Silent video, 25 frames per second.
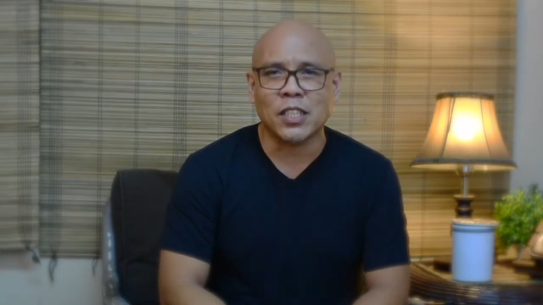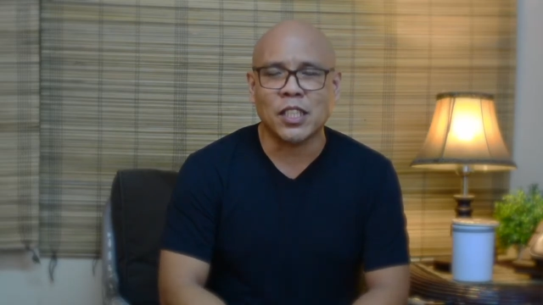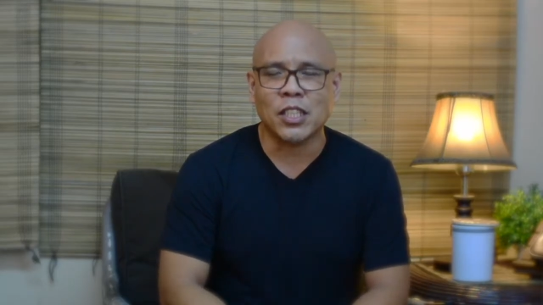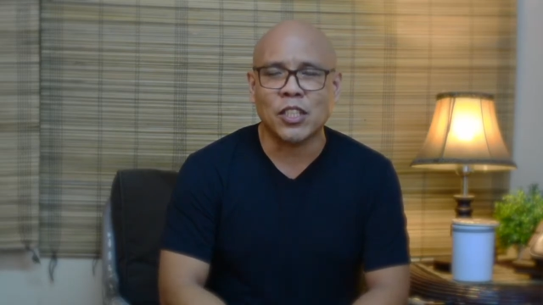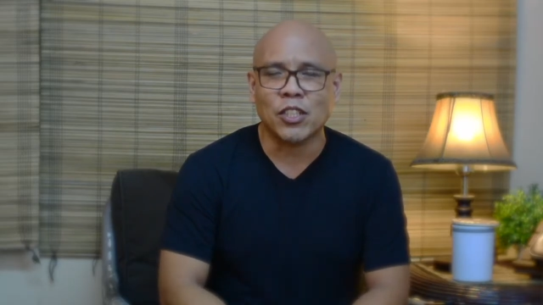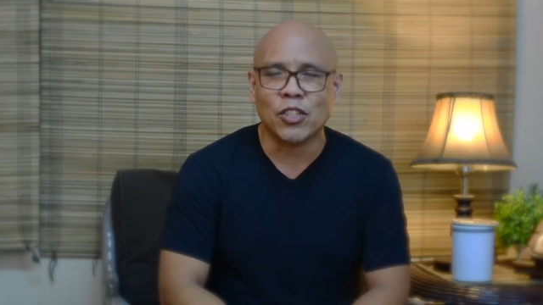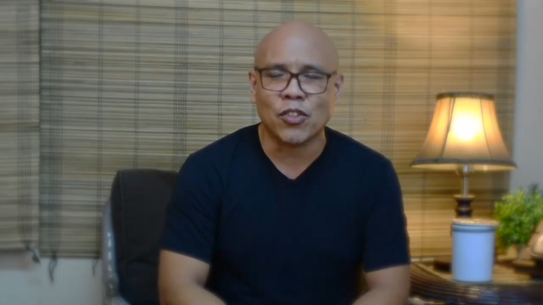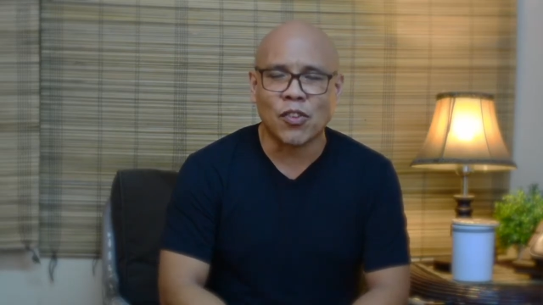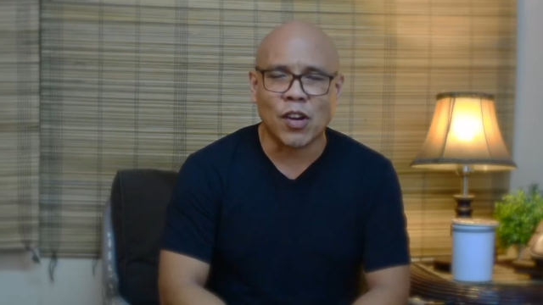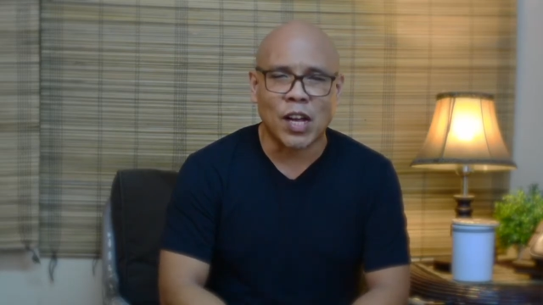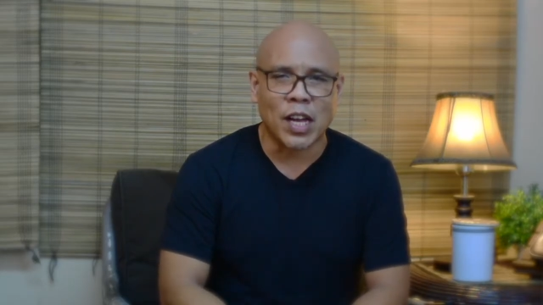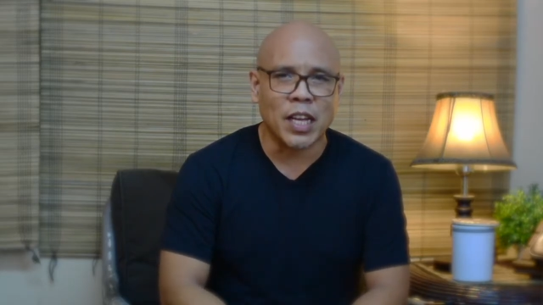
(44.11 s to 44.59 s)

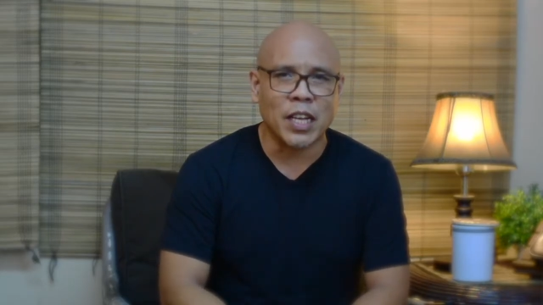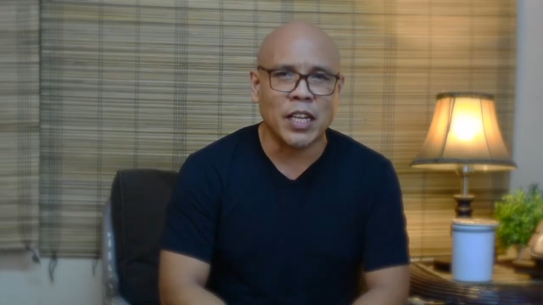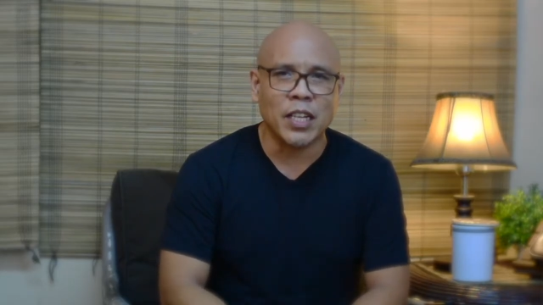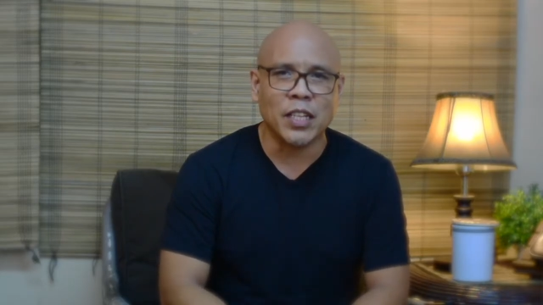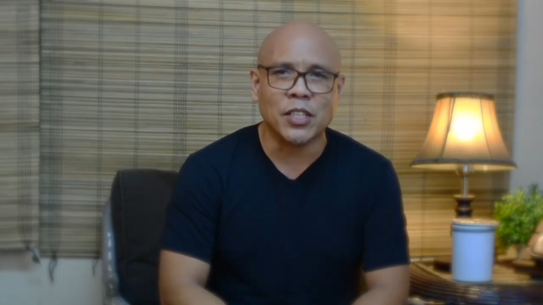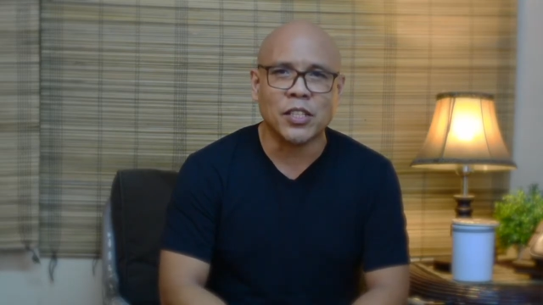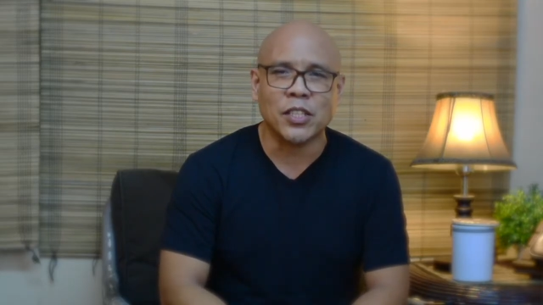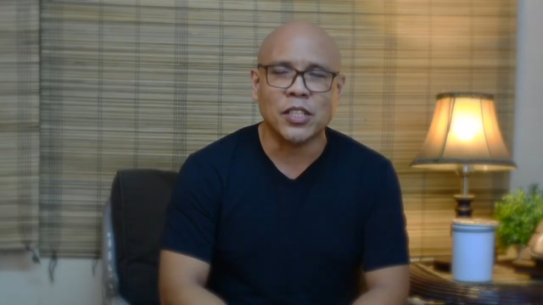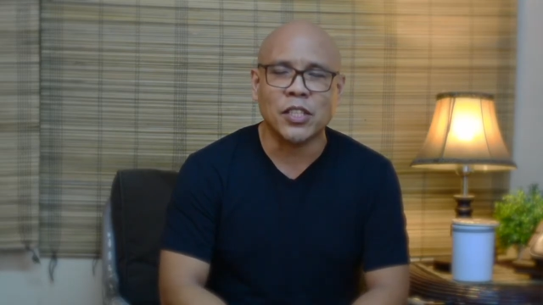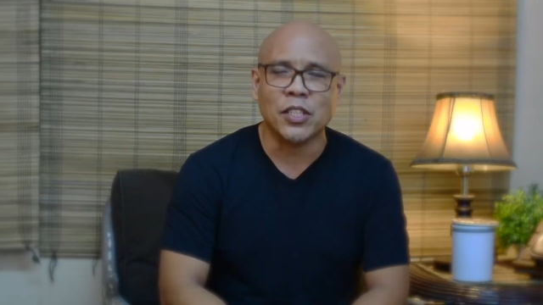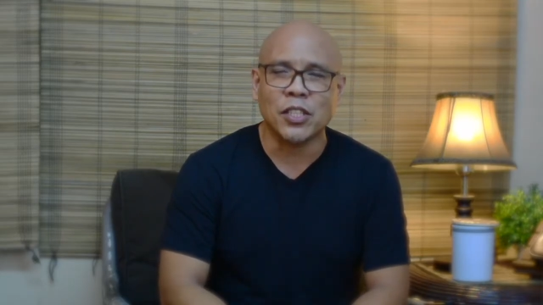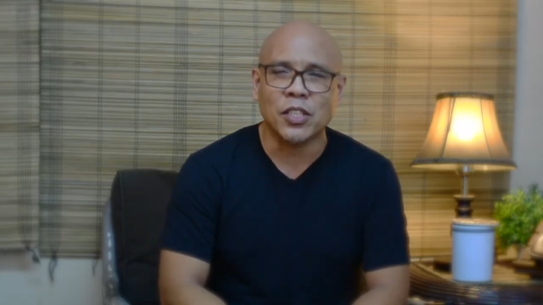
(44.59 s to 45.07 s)
and
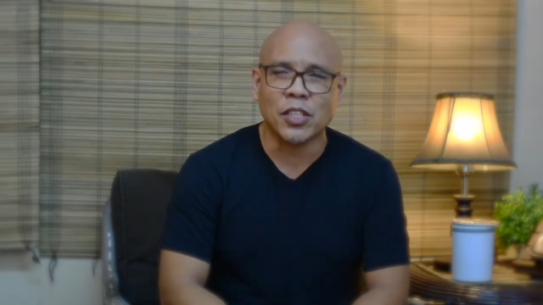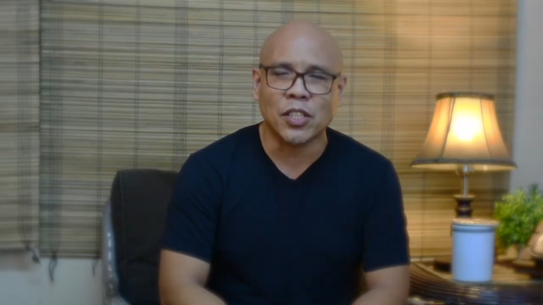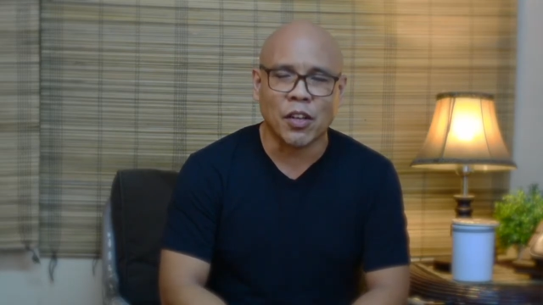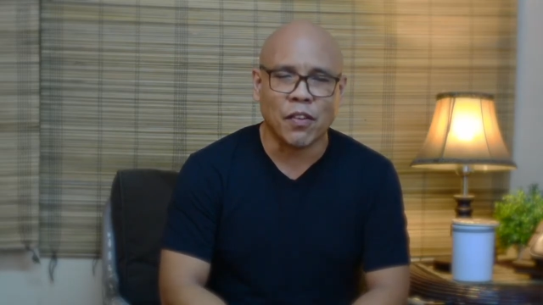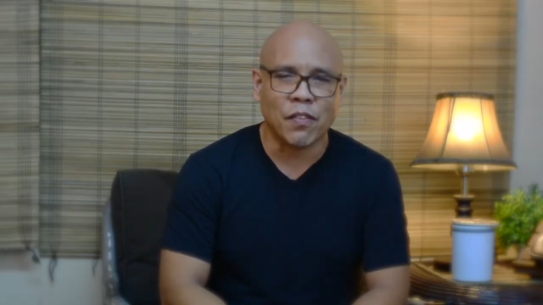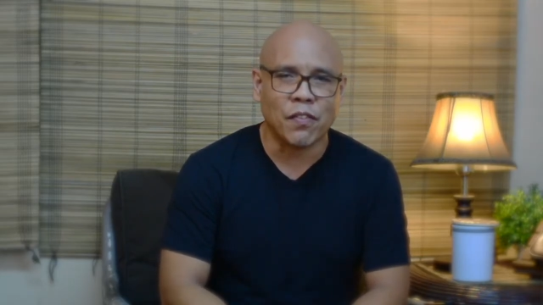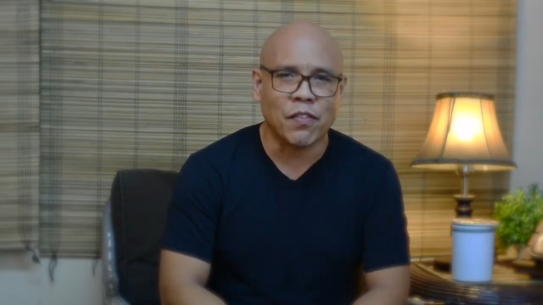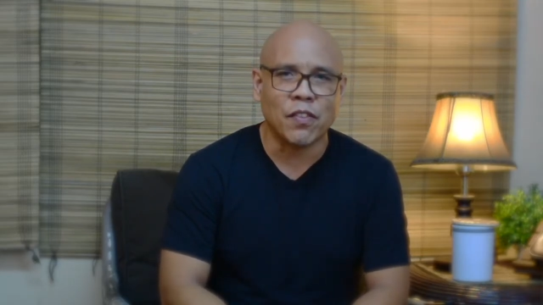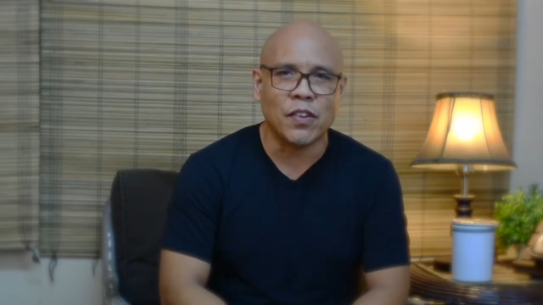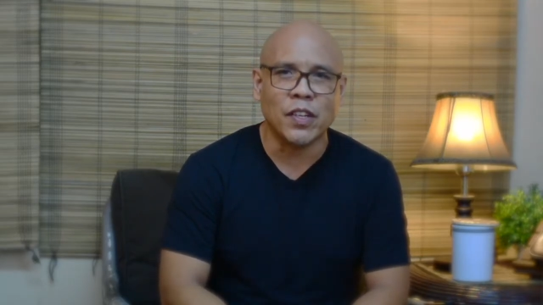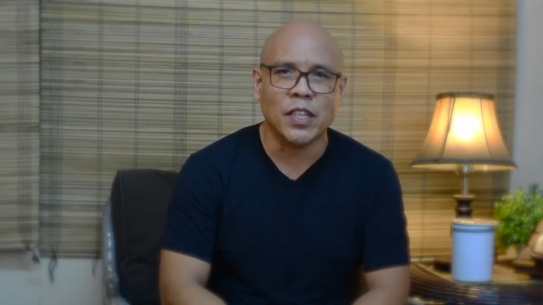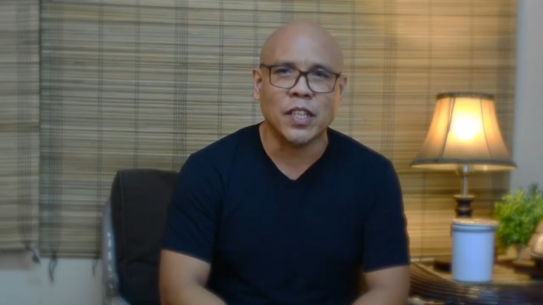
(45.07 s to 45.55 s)
trials and
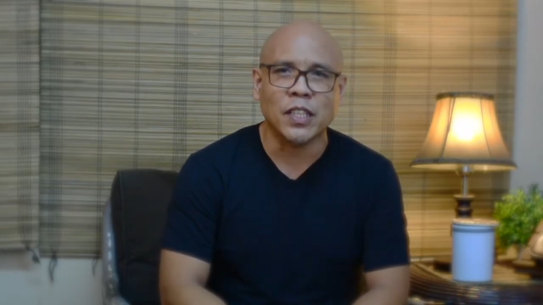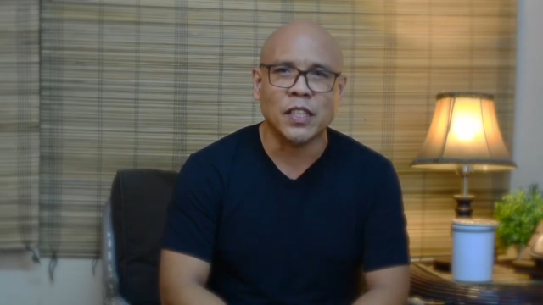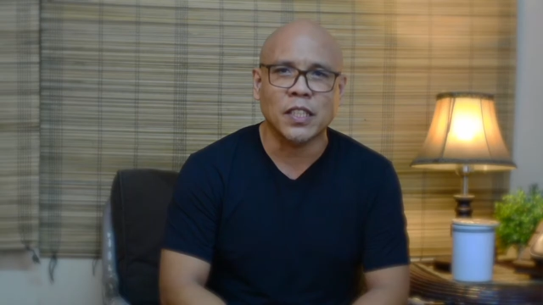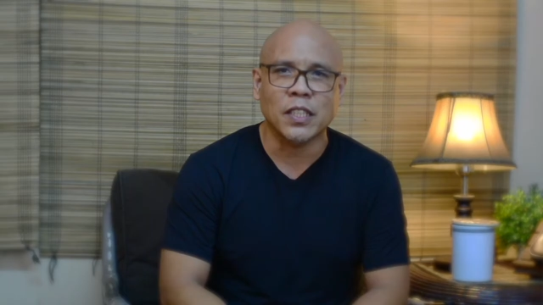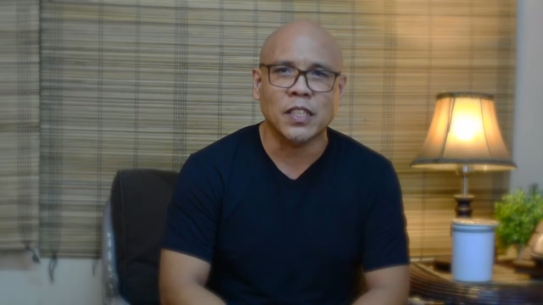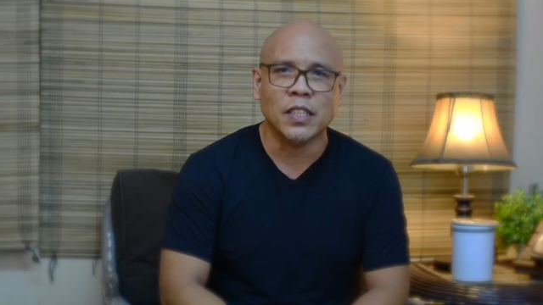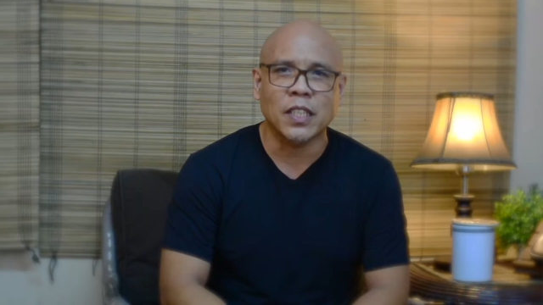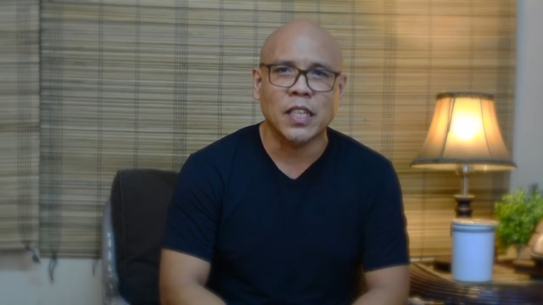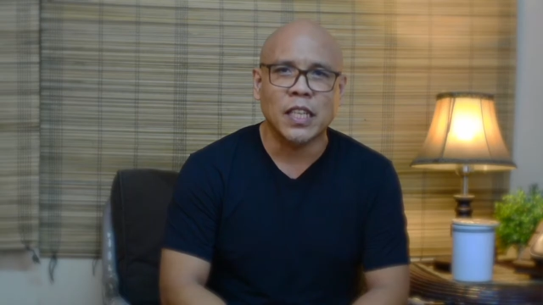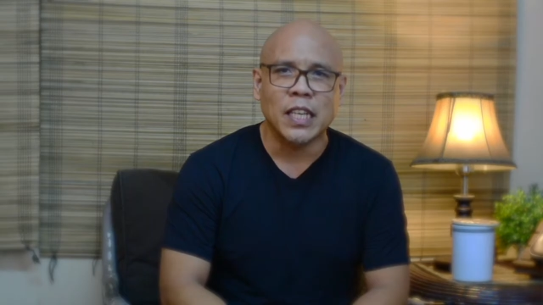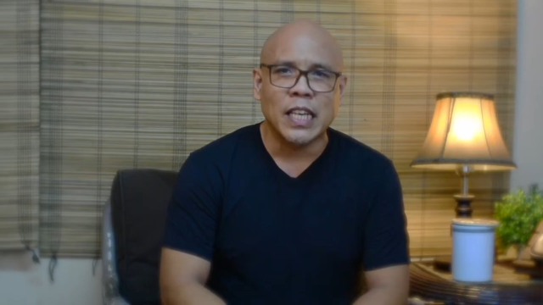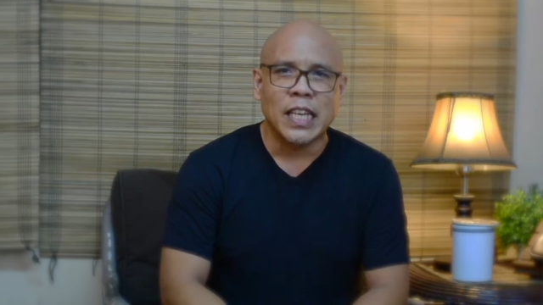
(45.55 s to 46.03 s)
sufferings.